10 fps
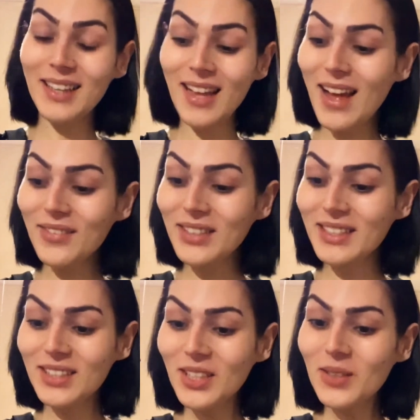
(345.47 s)

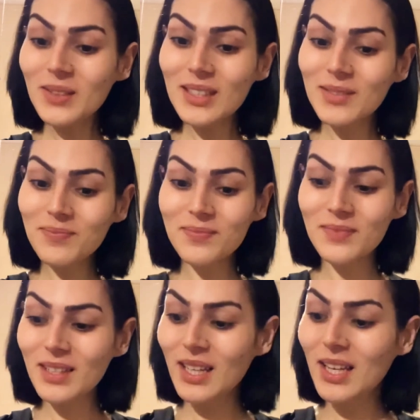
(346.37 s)
having, you know, some
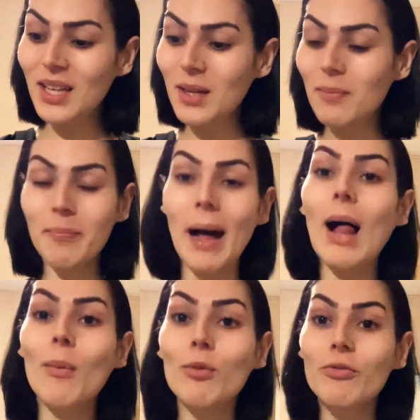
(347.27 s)

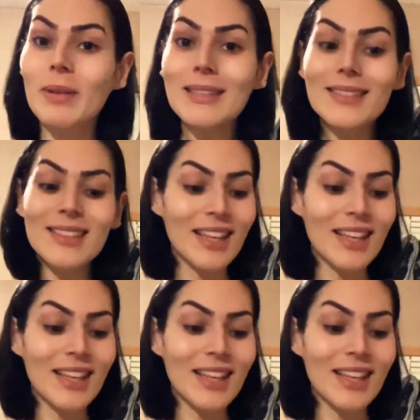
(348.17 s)
bowel movements,